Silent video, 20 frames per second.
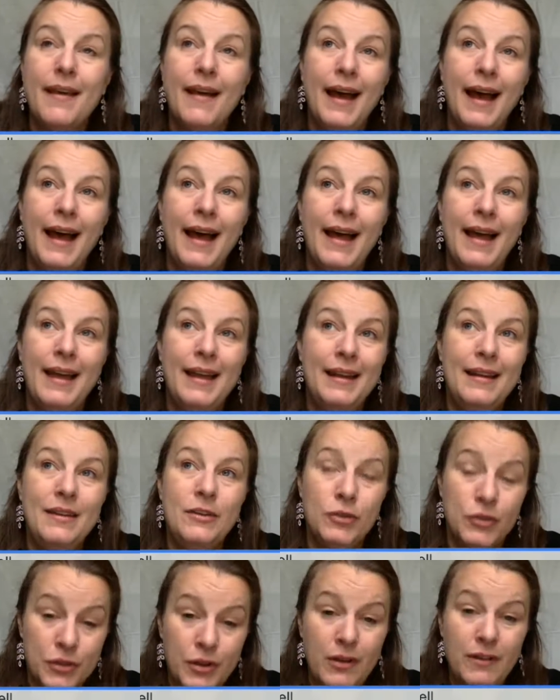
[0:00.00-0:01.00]
And to
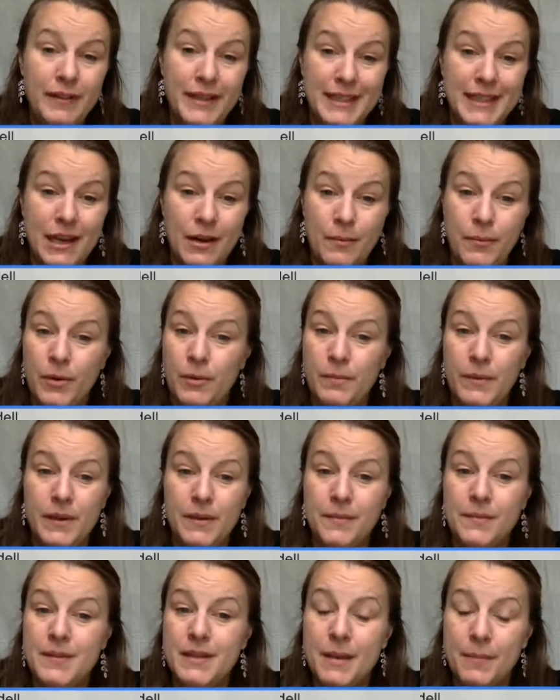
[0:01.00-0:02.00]
solve these kind of
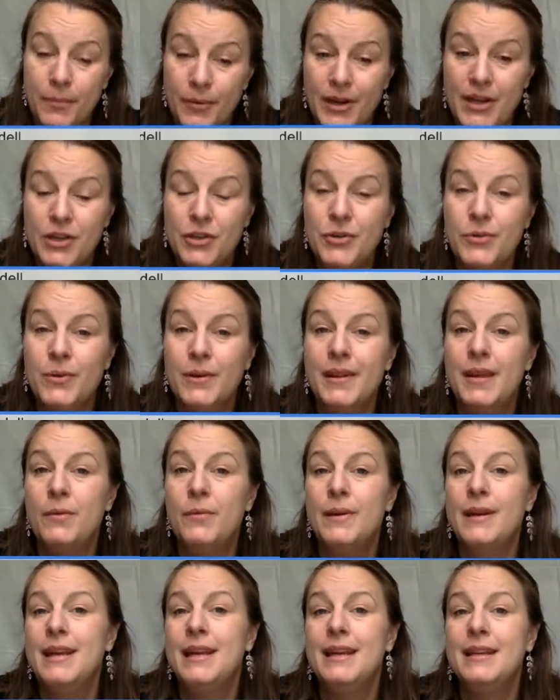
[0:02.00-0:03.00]
problems, I'm pretty sure that
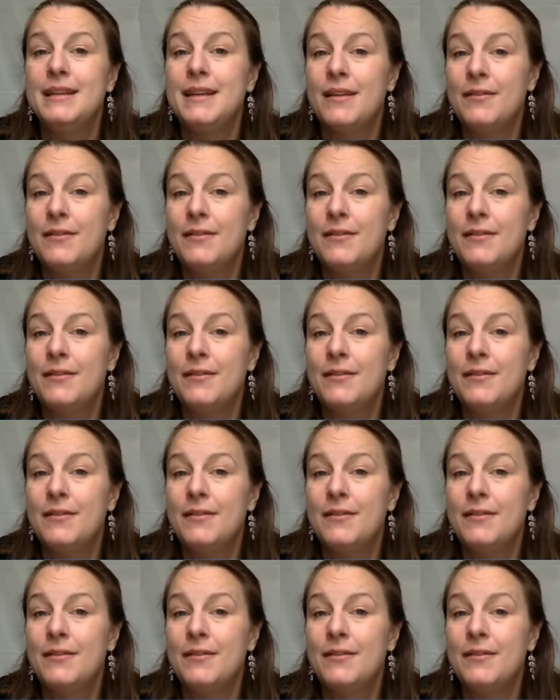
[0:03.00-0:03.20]
we need